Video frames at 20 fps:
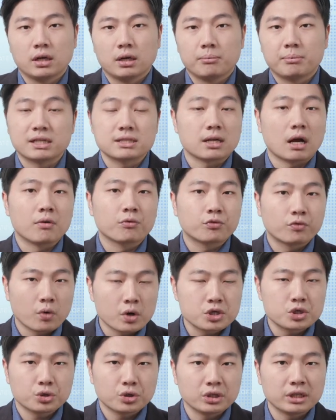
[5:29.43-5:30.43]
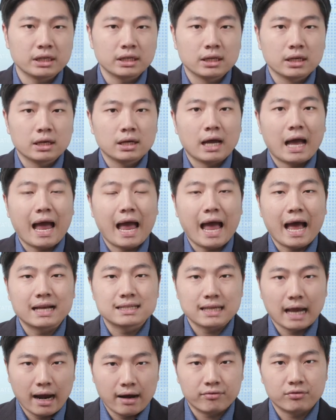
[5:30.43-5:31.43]
Because unfortunately,
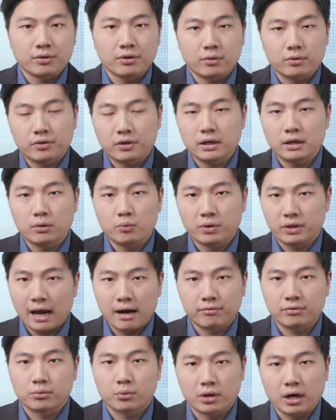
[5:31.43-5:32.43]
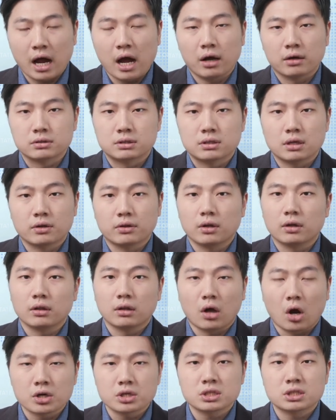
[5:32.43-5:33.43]
as everything with everywhere else, the
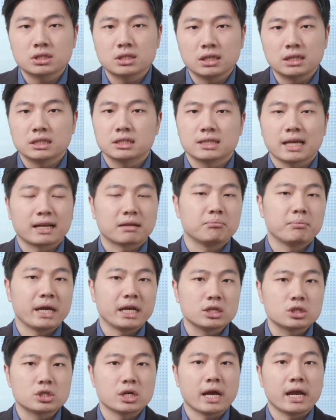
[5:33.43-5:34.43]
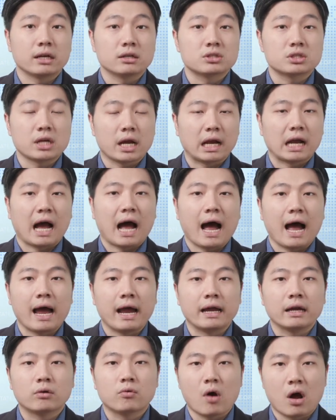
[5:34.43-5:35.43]
larger cities like Beijing,
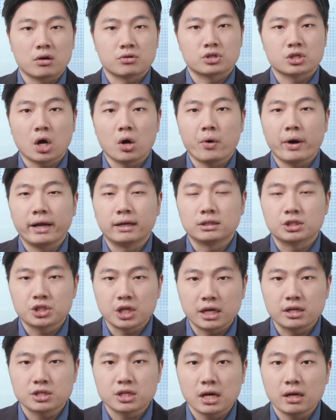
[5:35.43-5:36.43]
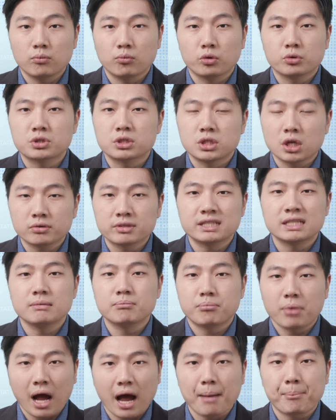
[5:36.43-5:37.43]
Shanghai, Guangzhou, and Shenzhen will still
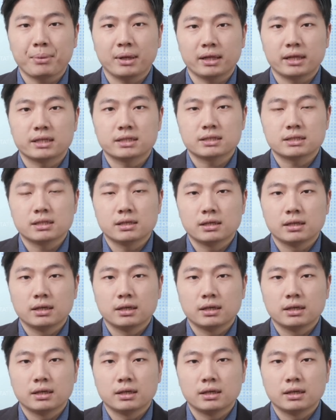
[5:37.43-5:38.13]
seem populous.